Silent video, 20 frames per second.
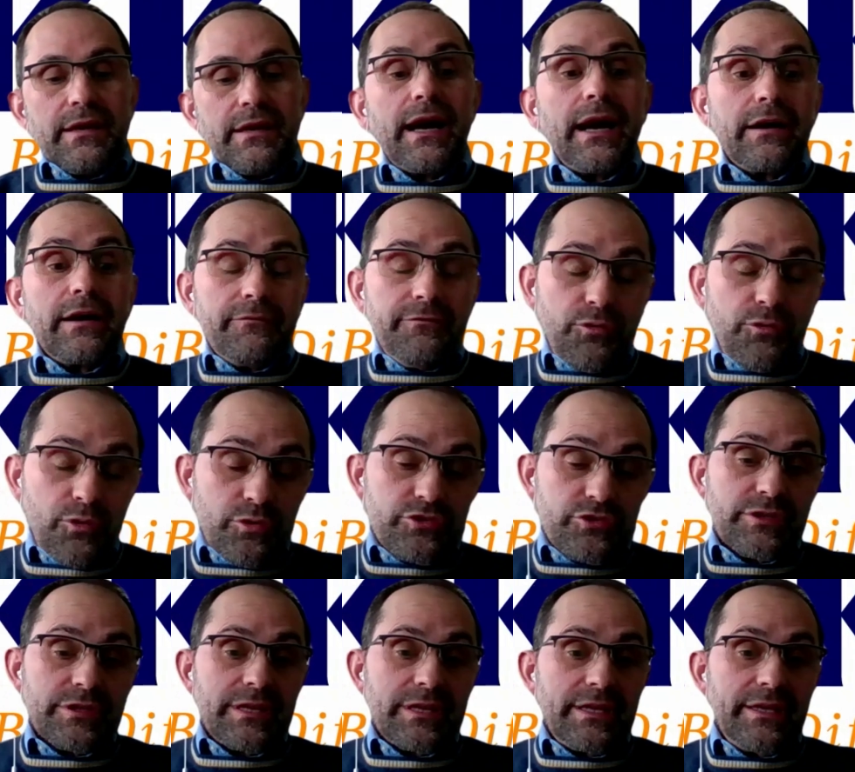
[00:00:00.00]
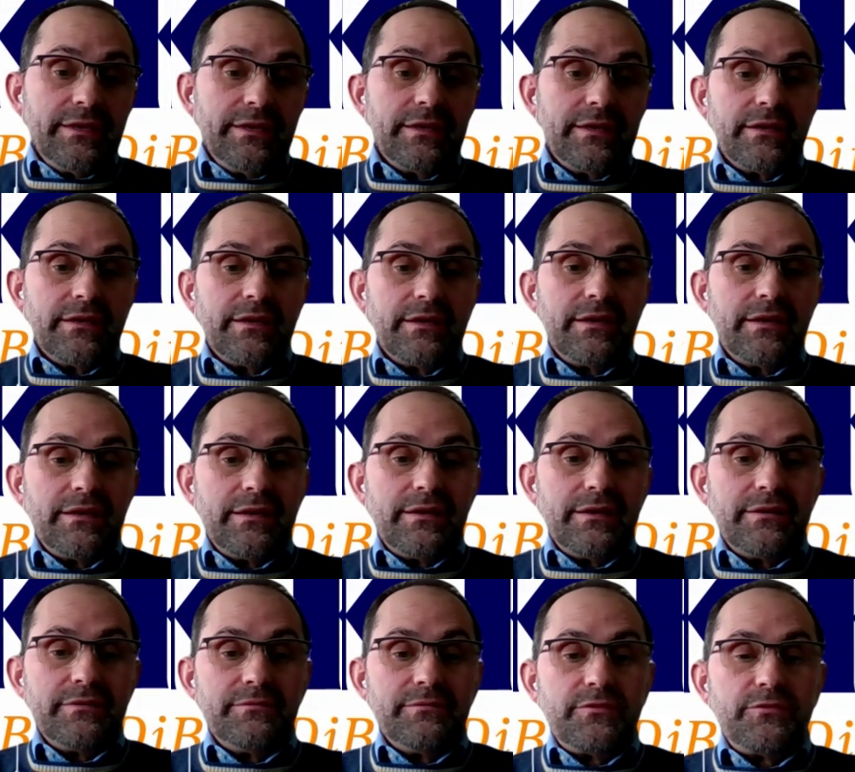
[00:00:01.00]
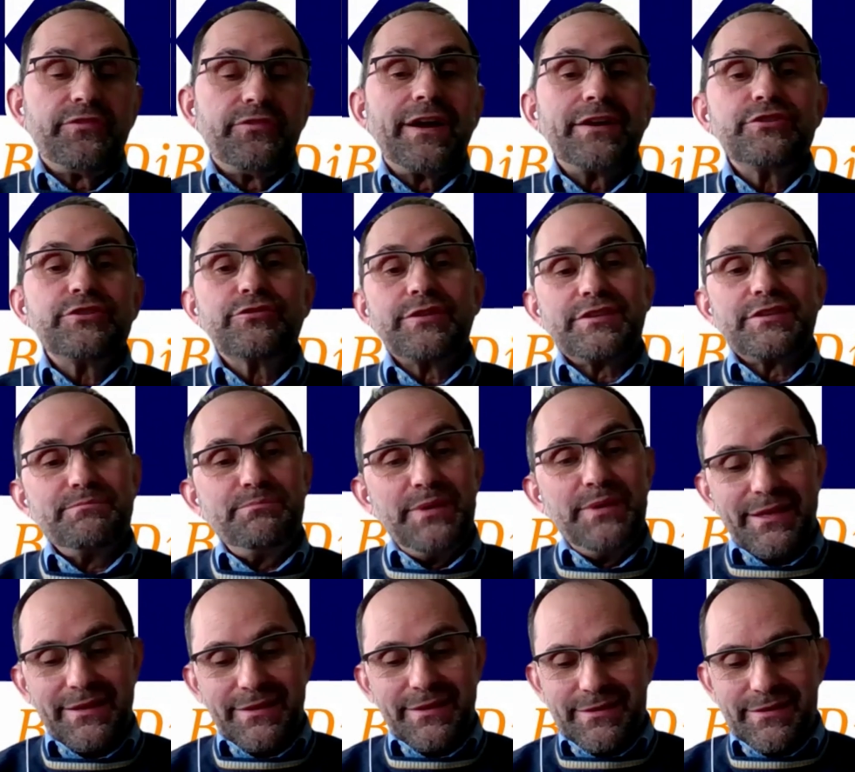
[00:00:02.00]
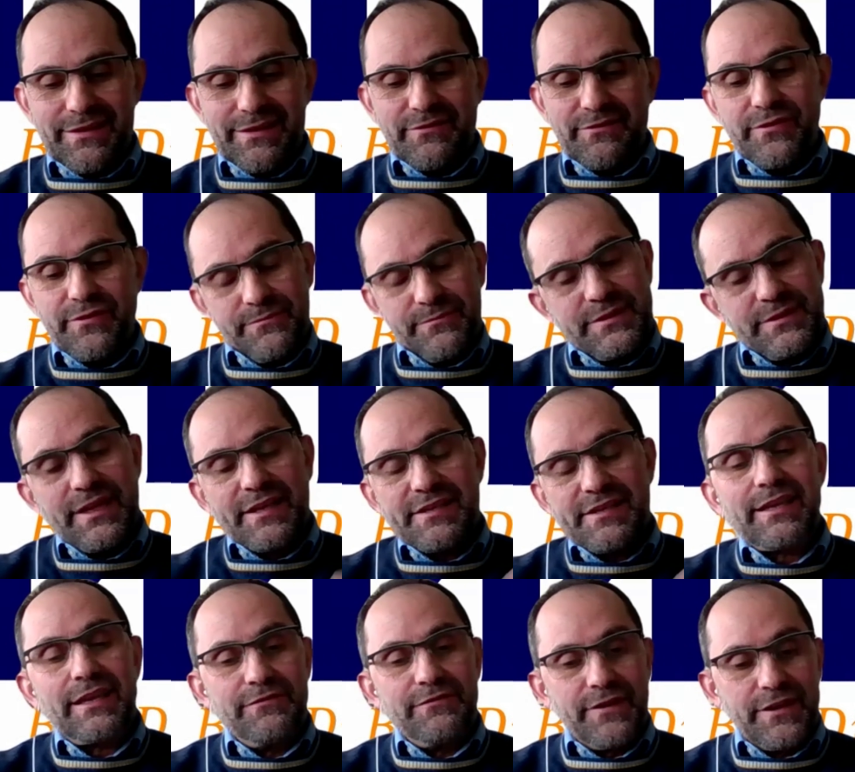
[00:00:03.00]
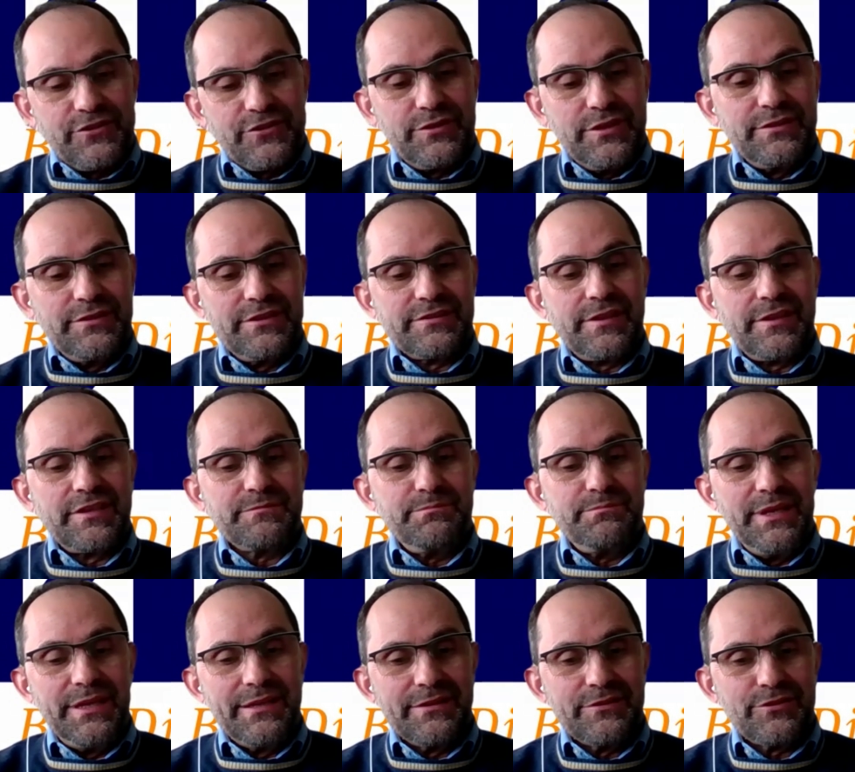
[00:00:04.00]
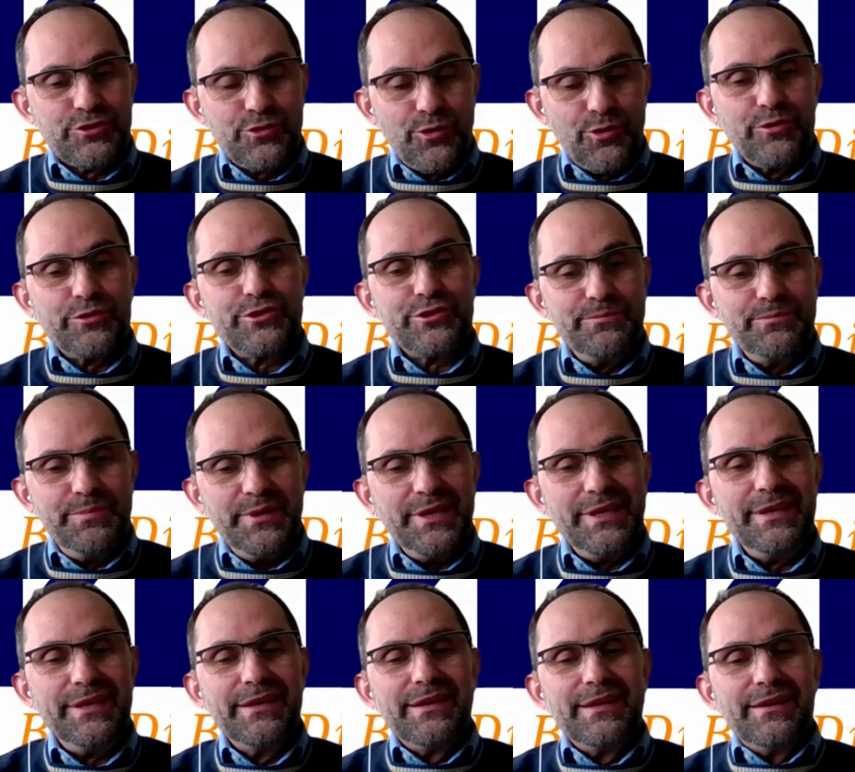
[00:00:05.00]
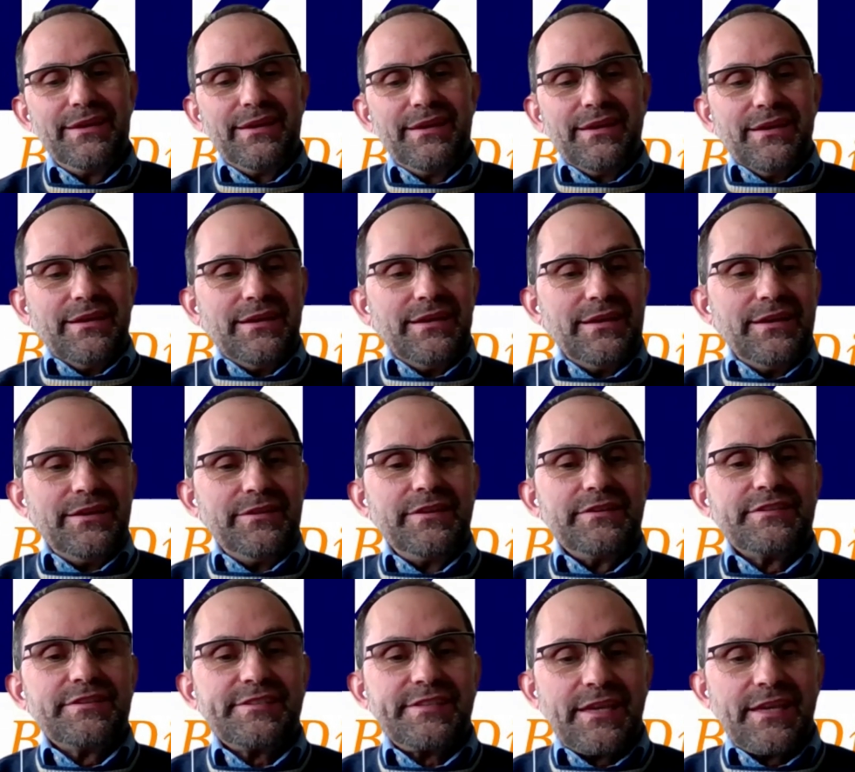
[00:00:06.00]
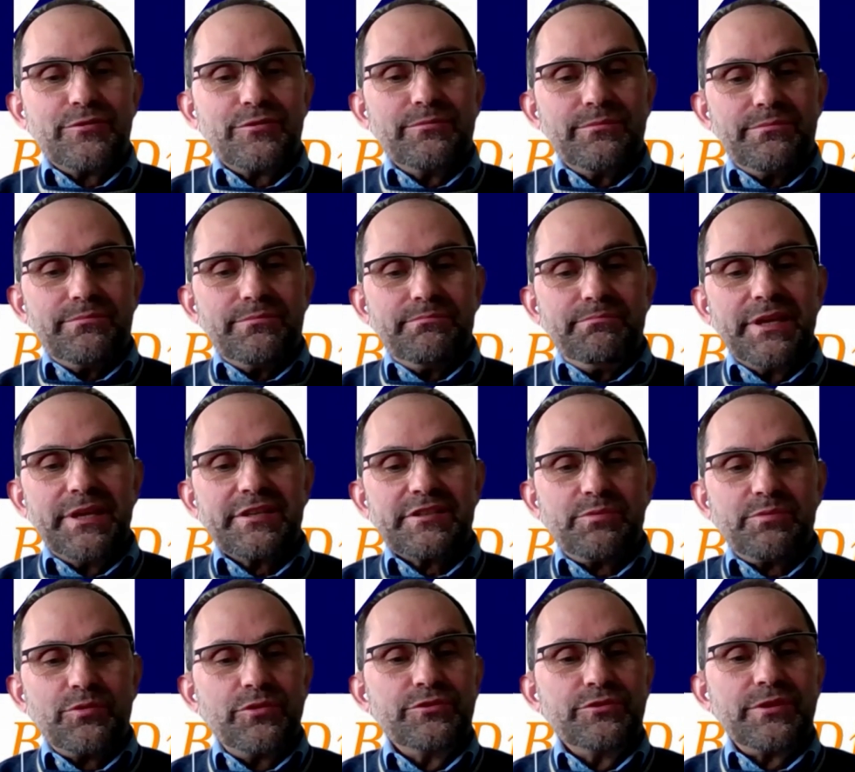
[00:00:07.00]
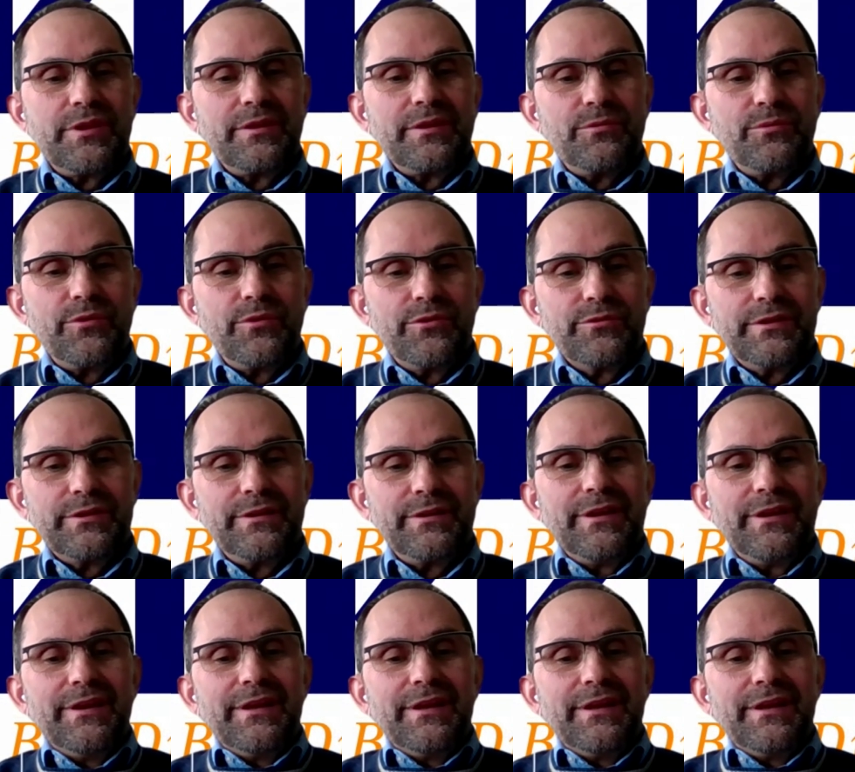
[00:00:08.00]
unfortunately, fashion is being, textile fashion industry is being told to be the second biggest polluter in the world.